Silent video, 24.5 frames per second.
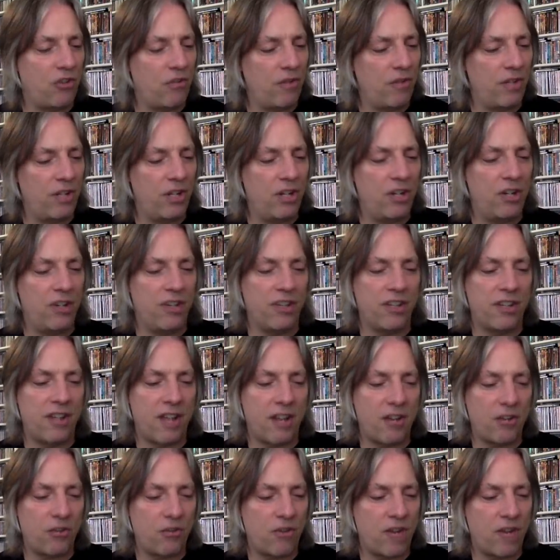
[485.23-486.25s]
are really good. The
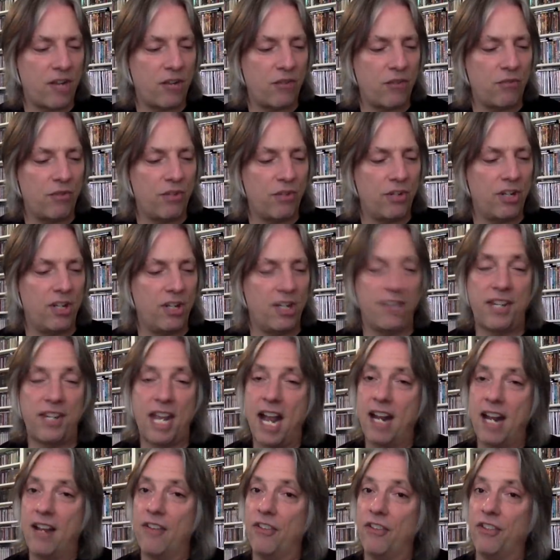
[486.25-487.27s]
title track is really good.
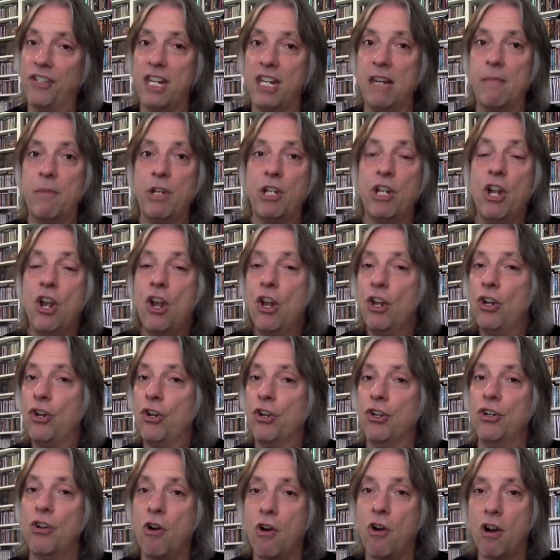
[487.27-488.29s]
Attack of the Demon,
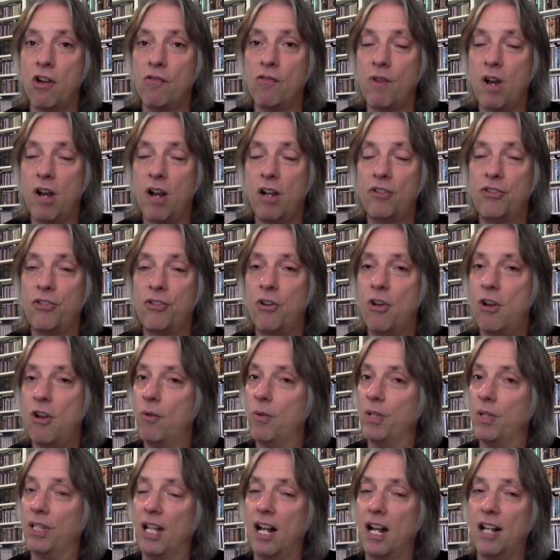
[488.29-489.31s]
good hard rock
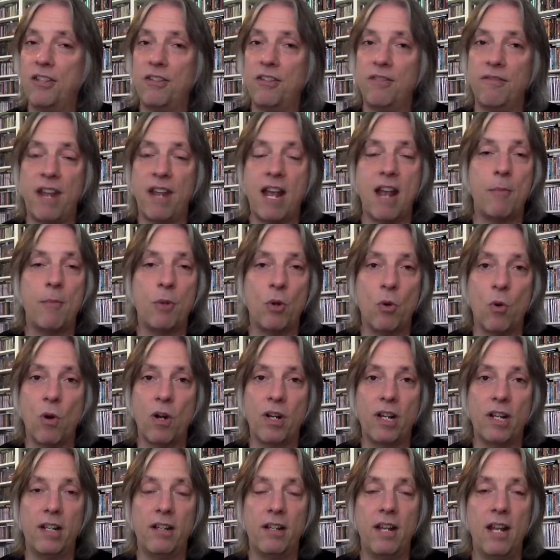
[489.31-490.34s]
song with lots of Hammond
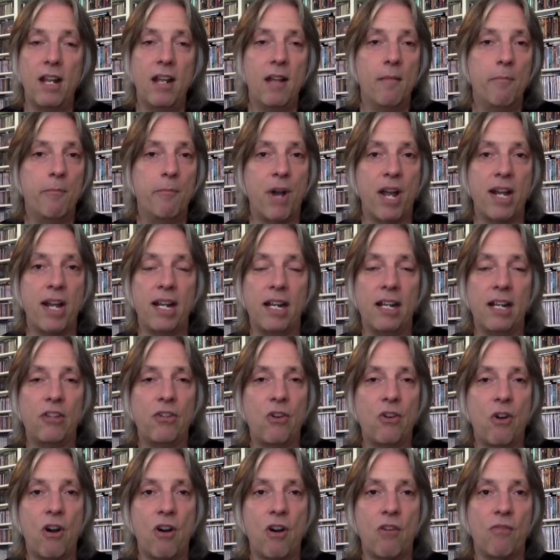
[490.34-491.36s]
organ, biting
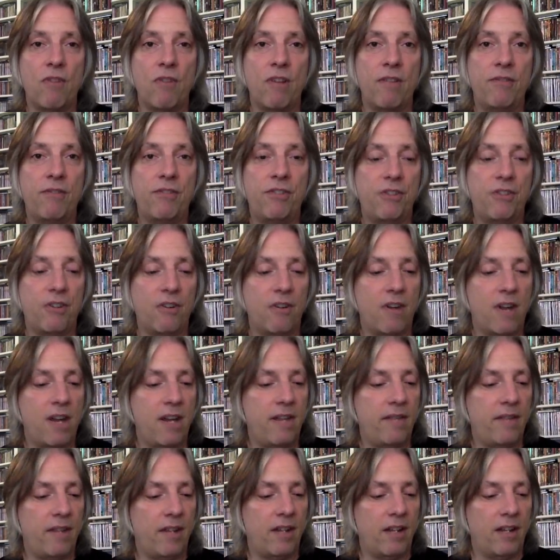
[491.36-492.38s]
guitar riffs. All
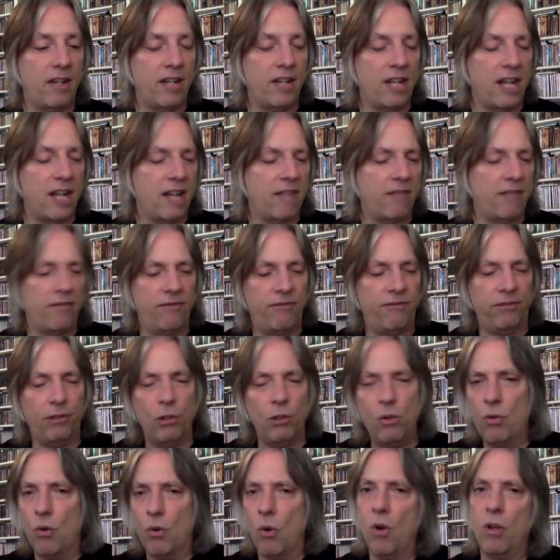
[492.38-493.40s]
right, uh, you got
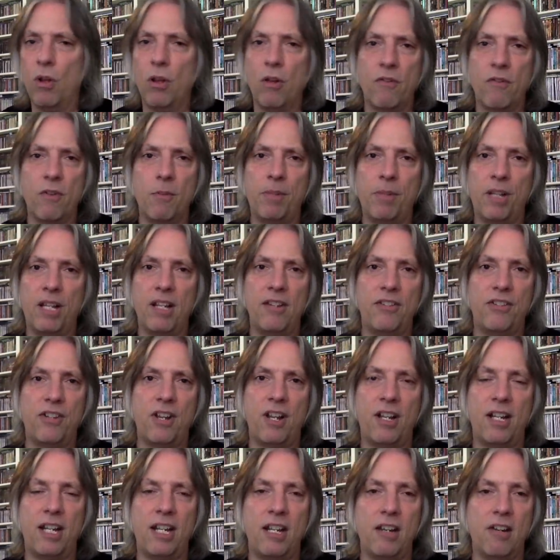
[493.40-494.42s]
flute all over the place
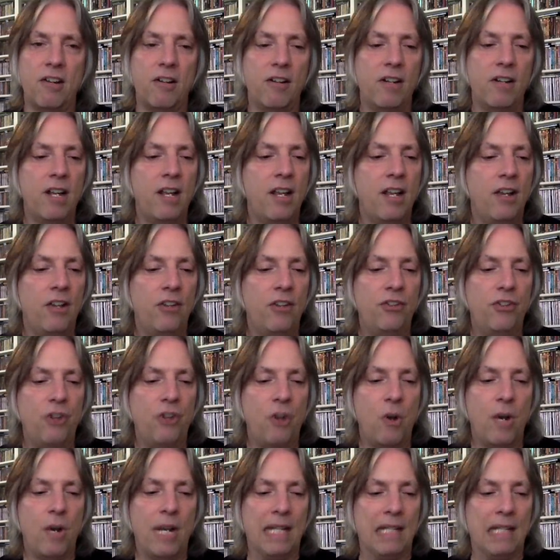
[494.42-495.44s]
on here,
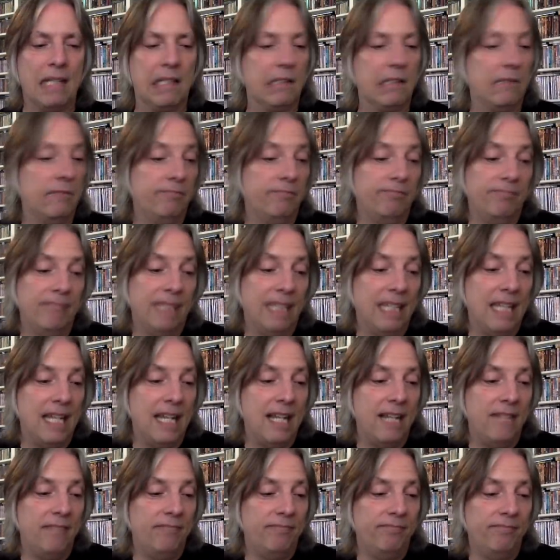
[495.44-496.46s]
so it's
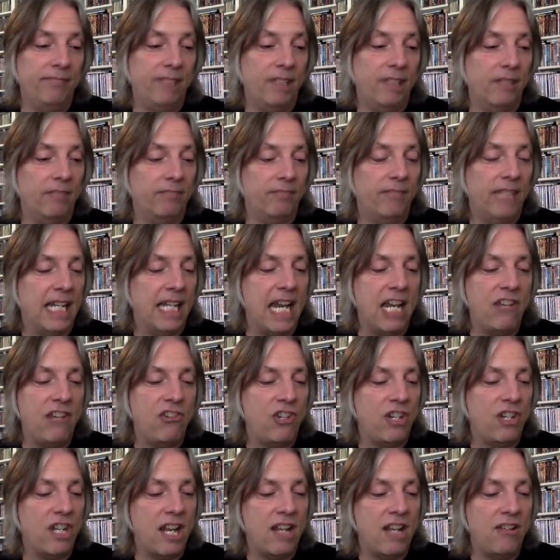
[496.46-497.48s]
you know, in
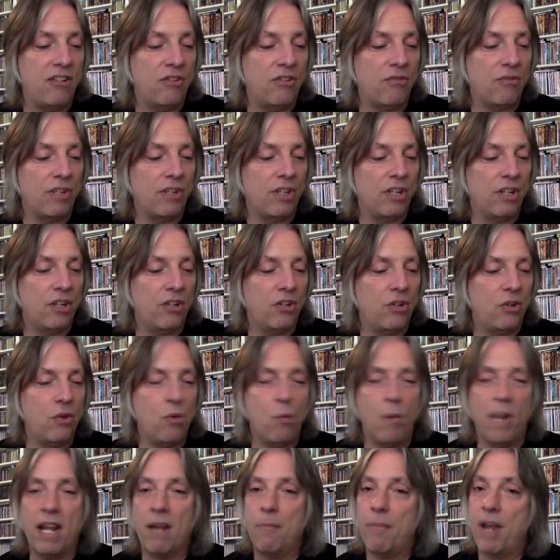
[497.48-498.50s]
ancient days is really good too.
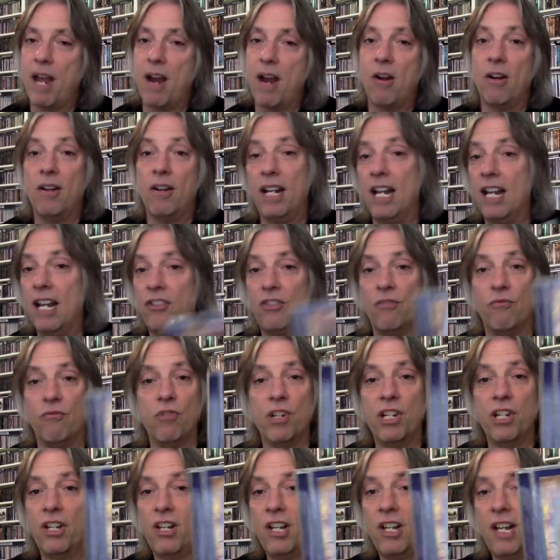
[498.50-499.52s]
Way to Power, it's a
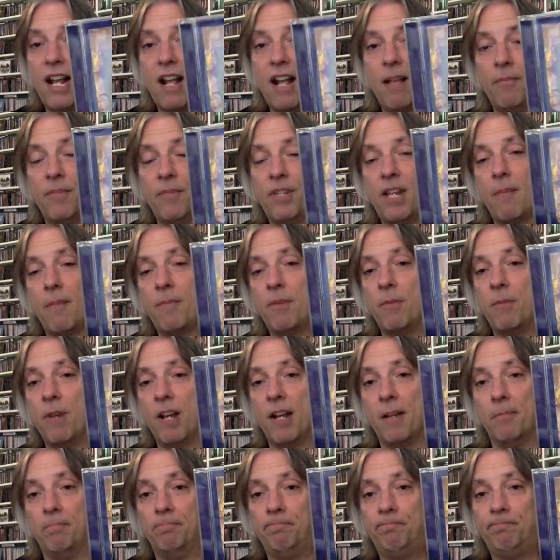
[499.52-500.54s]
really good album, top to
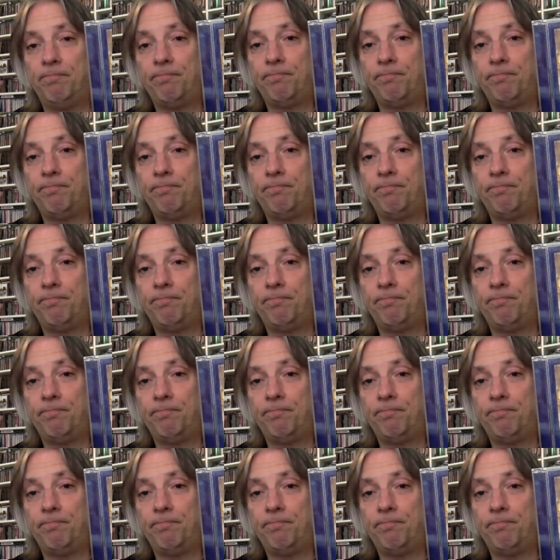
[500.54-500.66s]
bottom